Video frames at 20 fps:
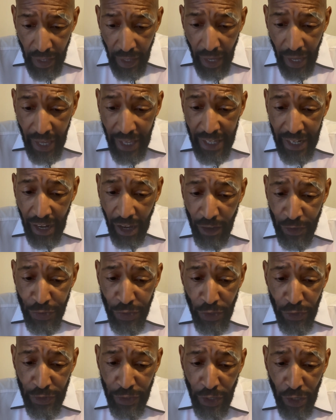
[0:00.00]
And
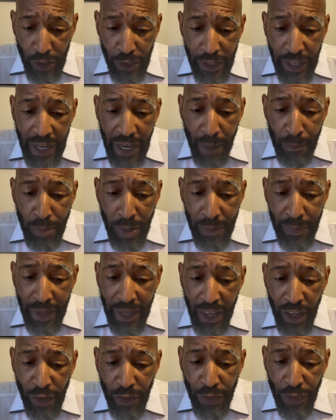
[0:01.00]
also, looking at public
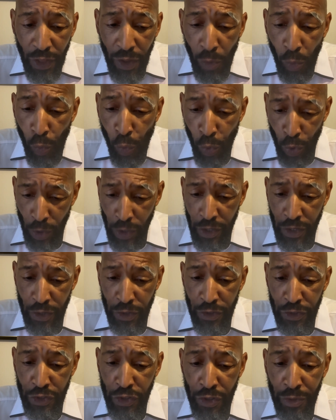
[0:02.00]
health
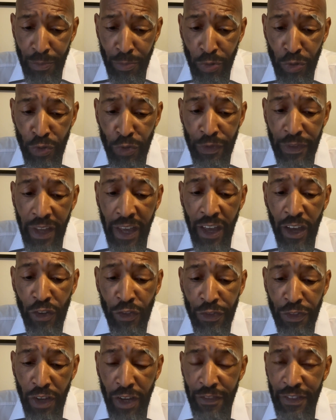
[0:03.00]
workers to improve the
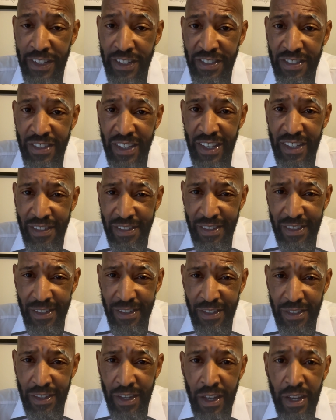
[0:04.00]
health of its
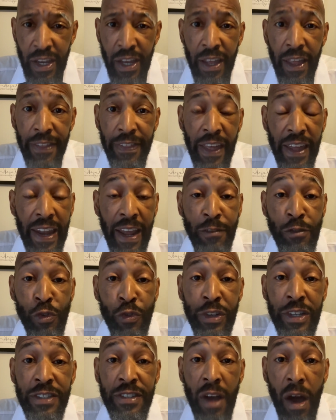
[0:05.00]
citizens, that
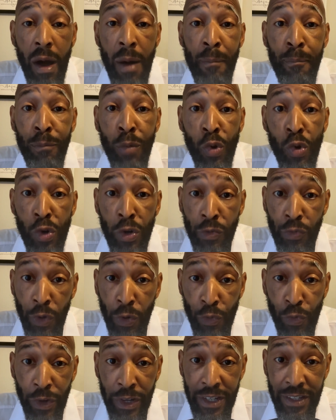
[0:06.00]
everyone is on board
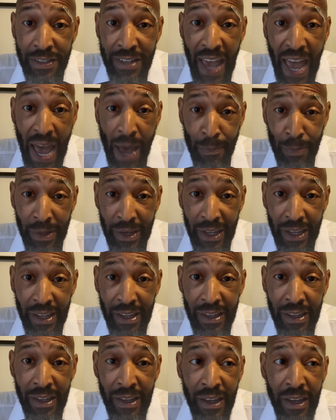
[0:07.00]
with what is
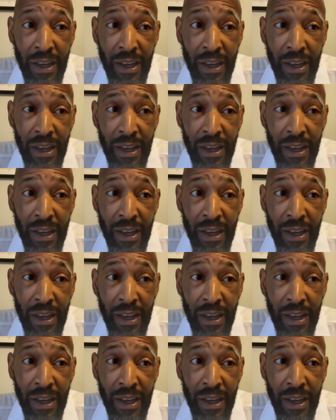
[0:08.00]
happening.